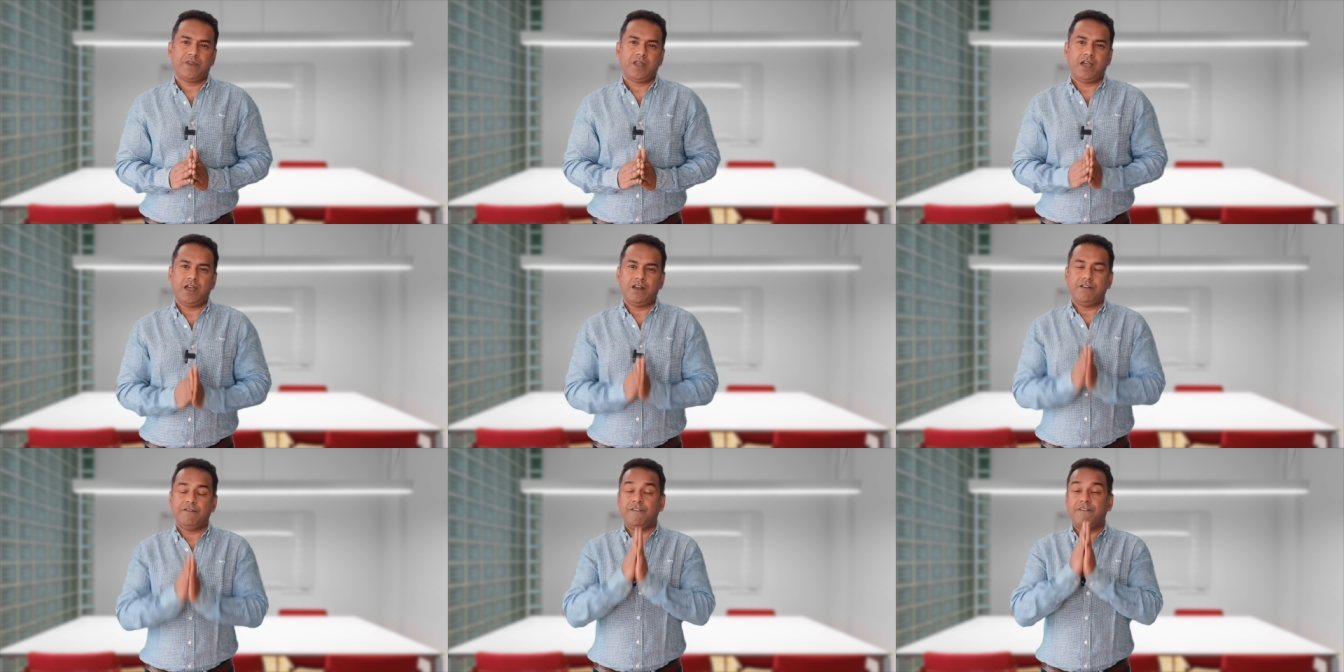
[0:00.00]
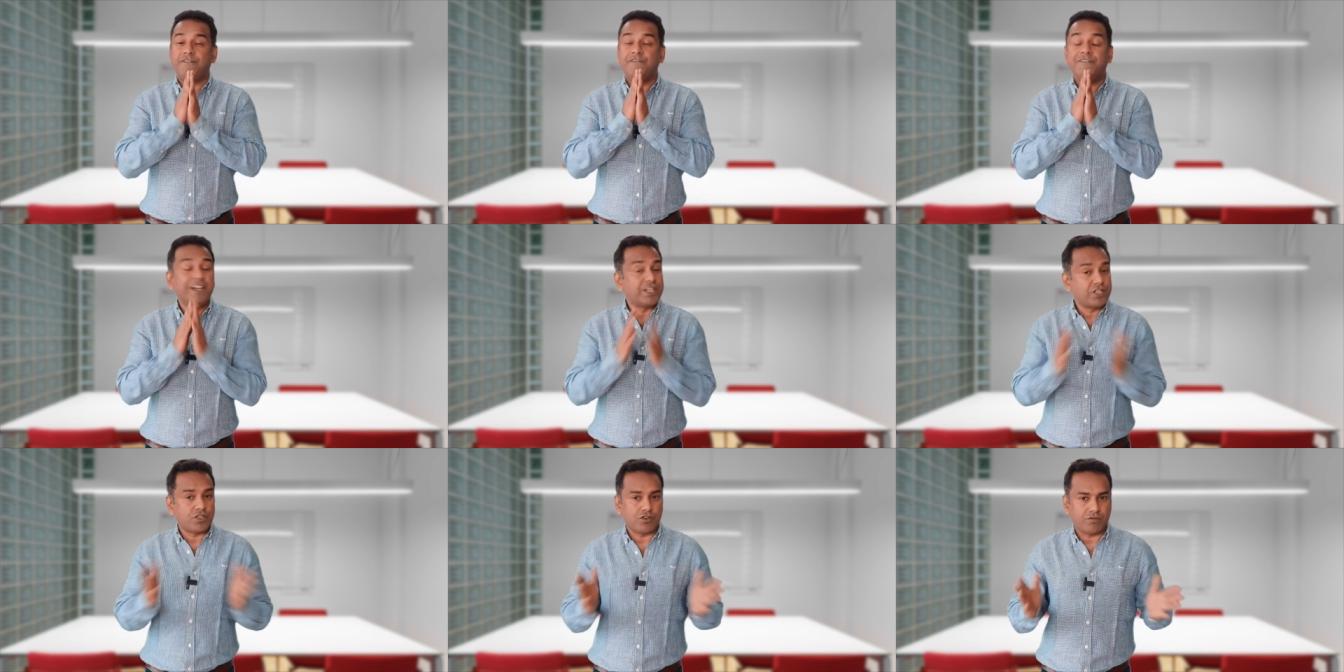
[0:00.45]
and
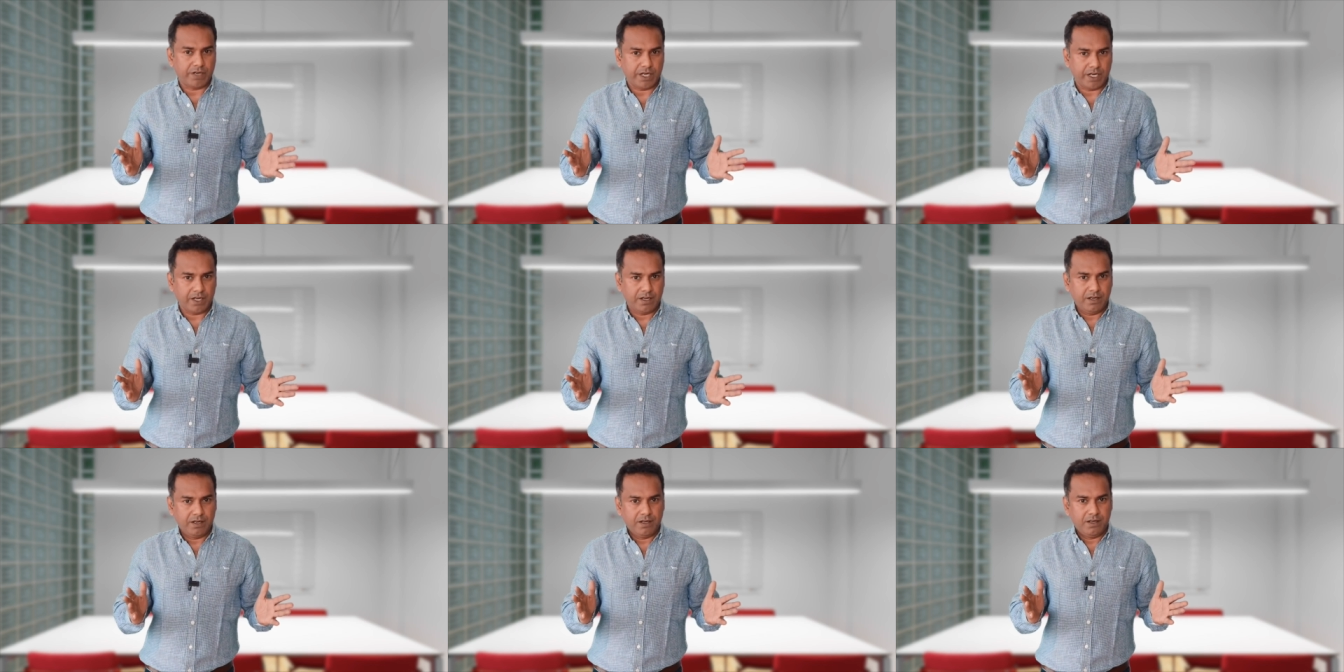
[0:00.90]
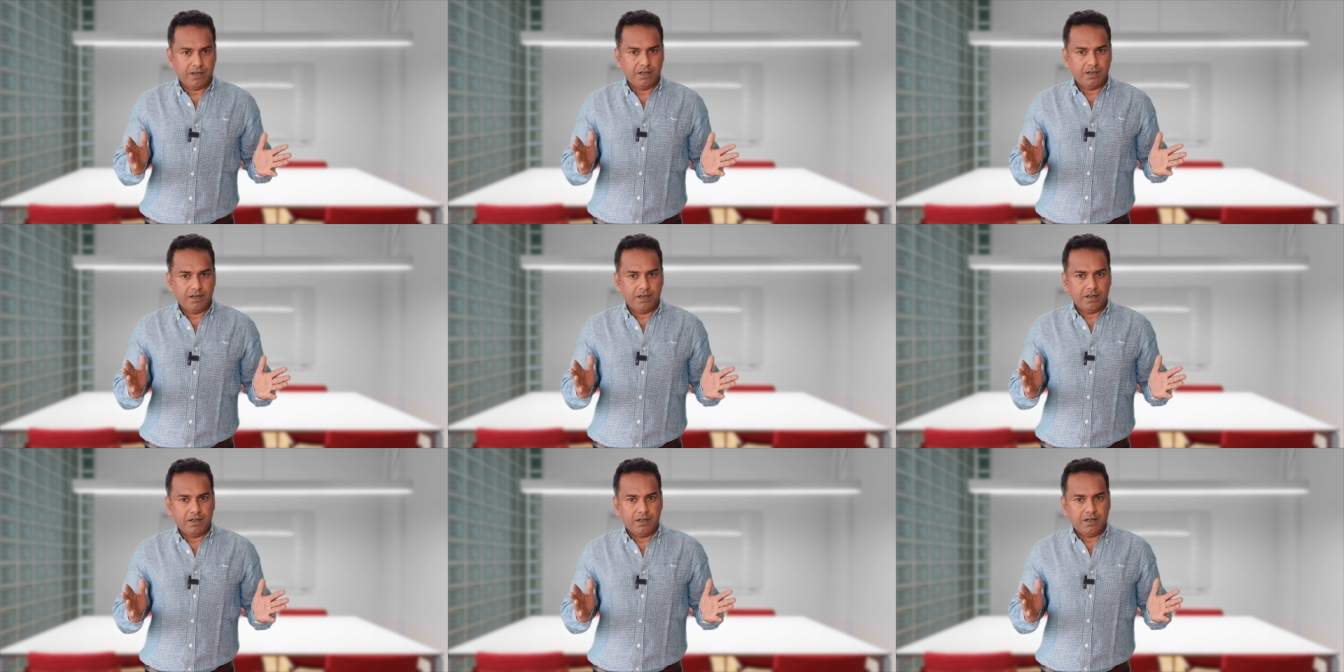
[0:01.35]
victory
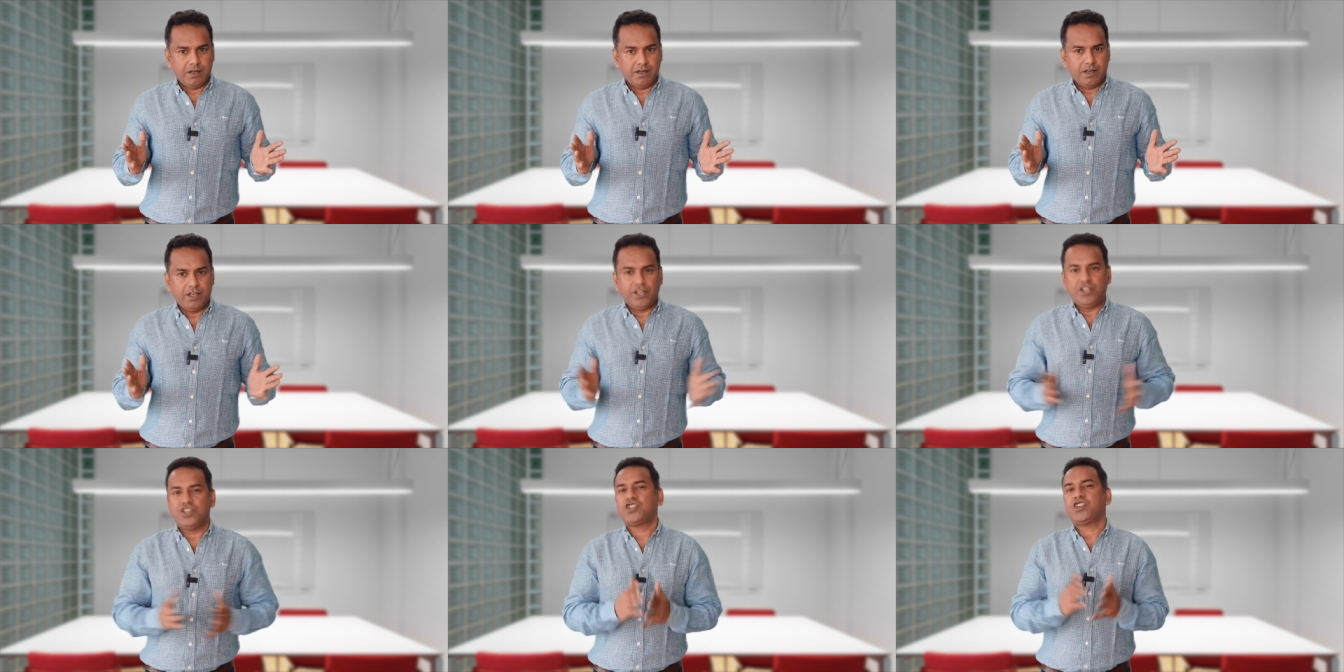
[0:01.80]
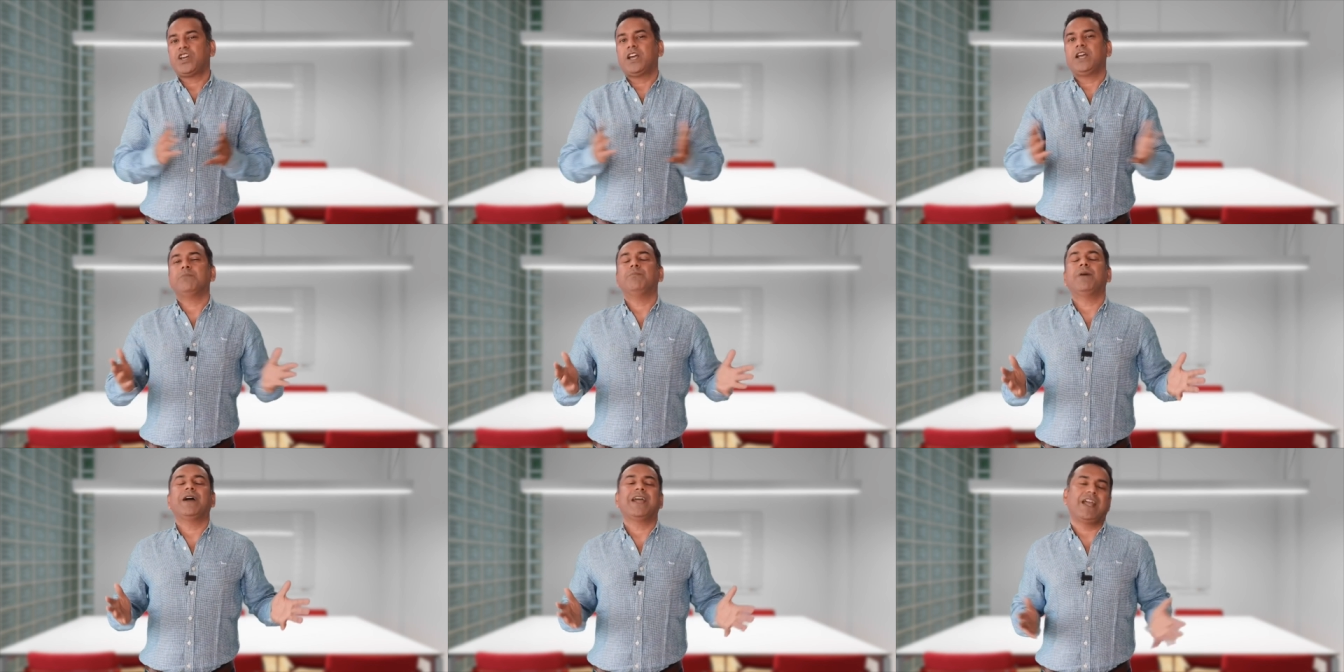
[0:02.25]
is
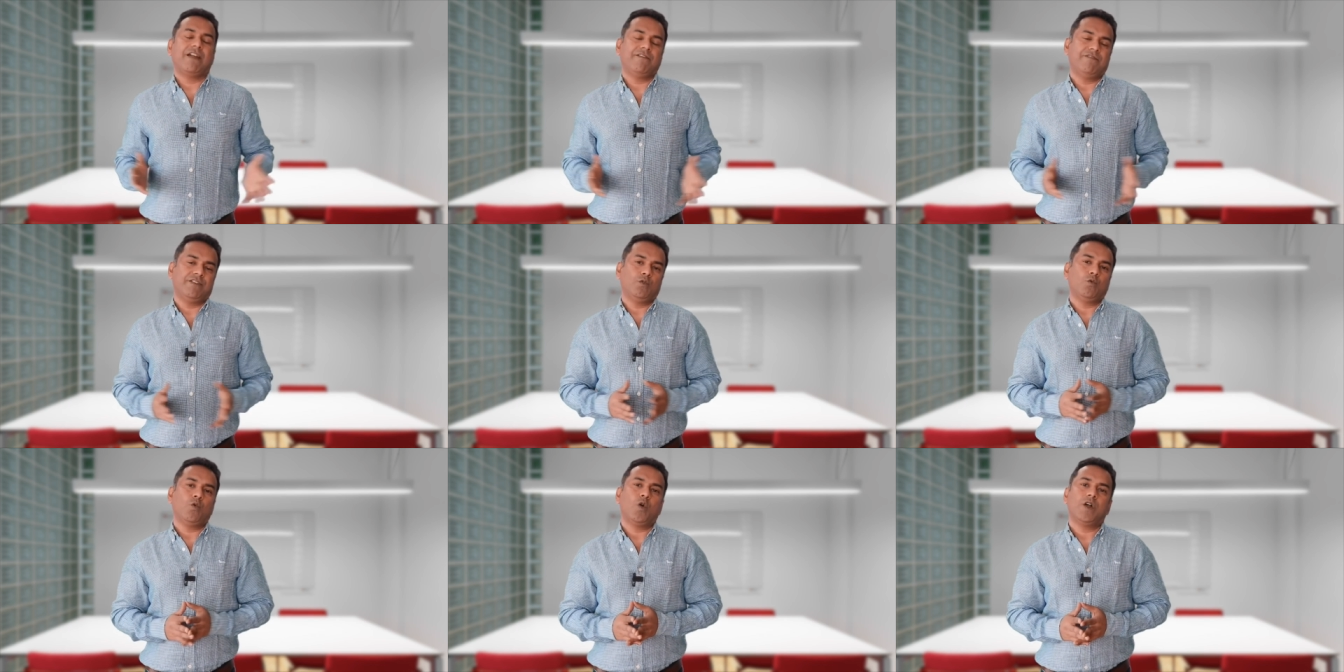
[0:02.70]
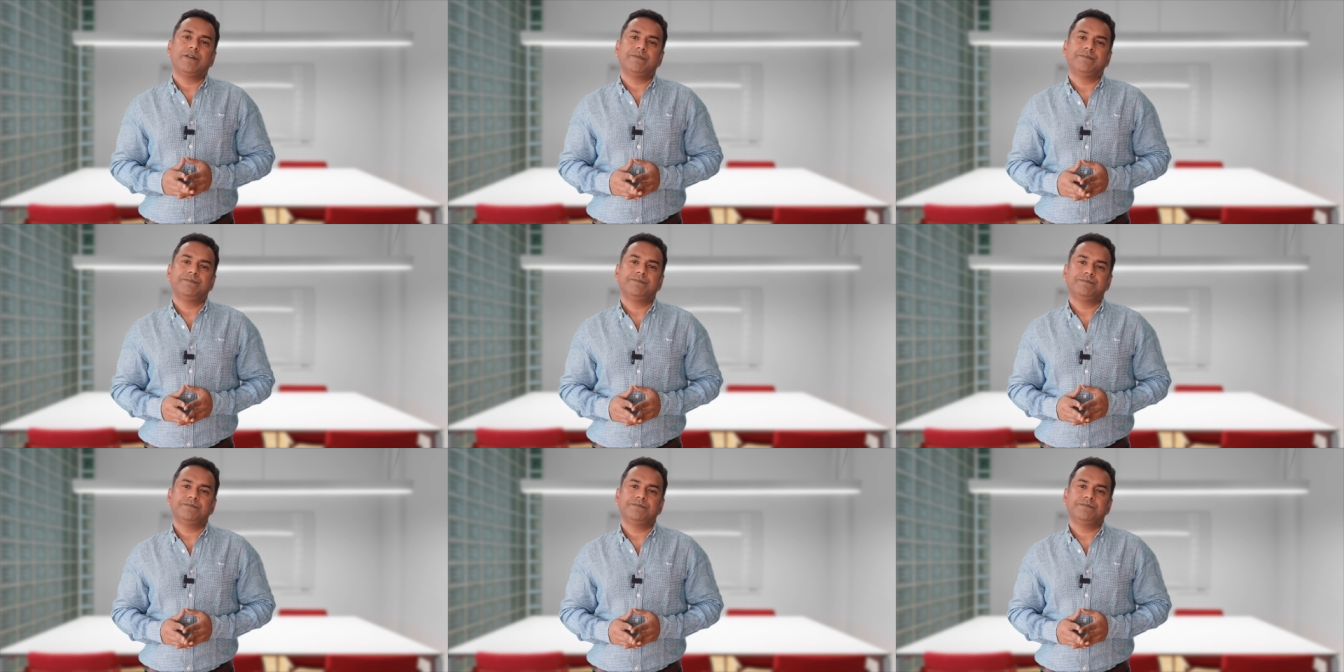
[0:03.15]
shared by everyone.